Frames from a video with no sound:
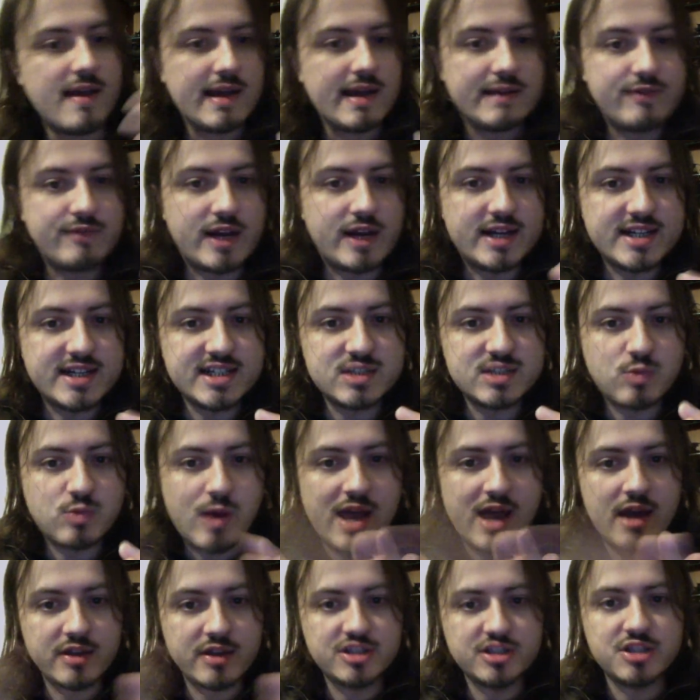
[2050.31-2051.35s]
finding his way
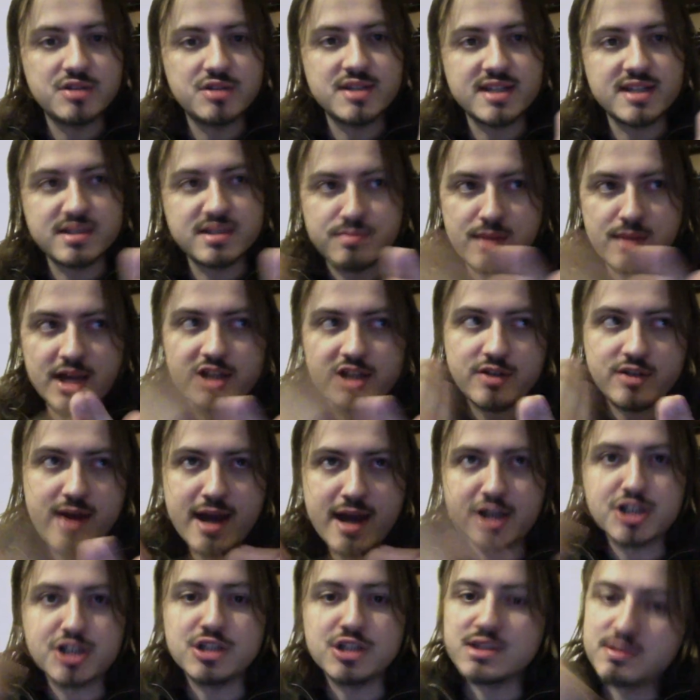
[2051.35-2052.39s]
out, he's using his major
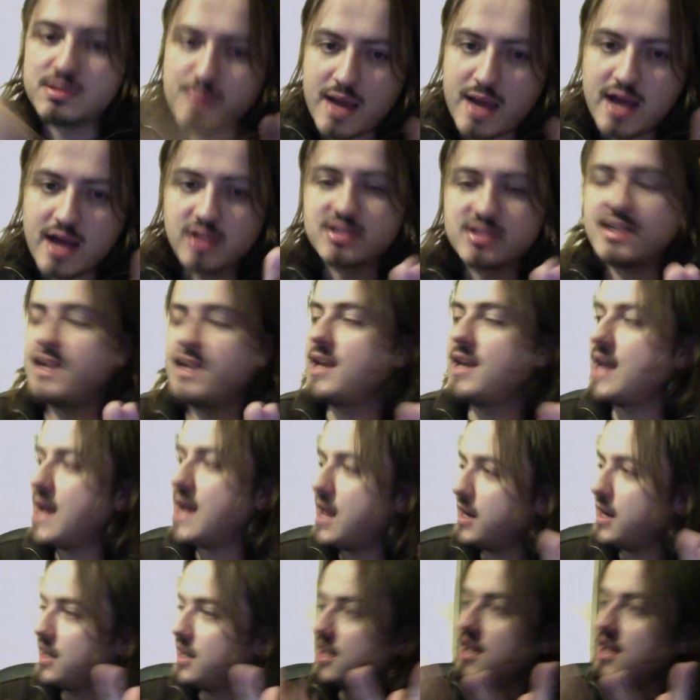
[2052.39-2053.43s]
action spells, and he
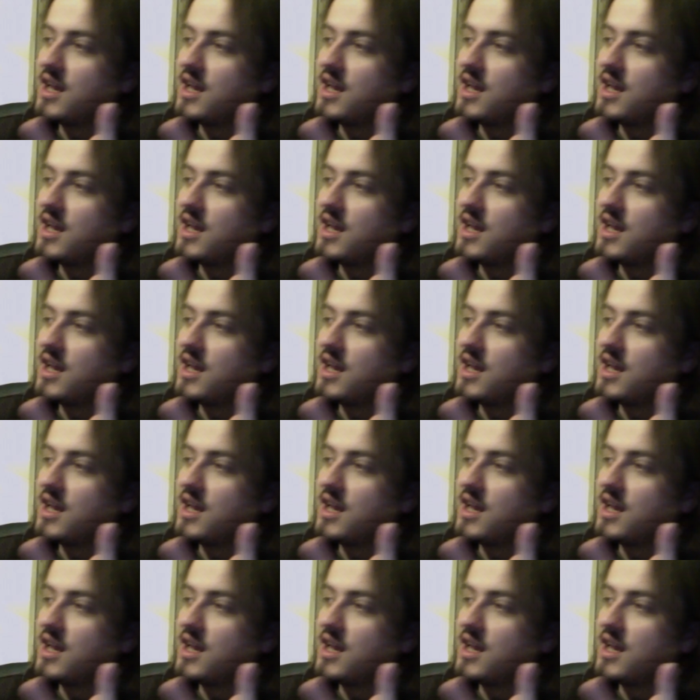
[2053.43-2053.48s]
can't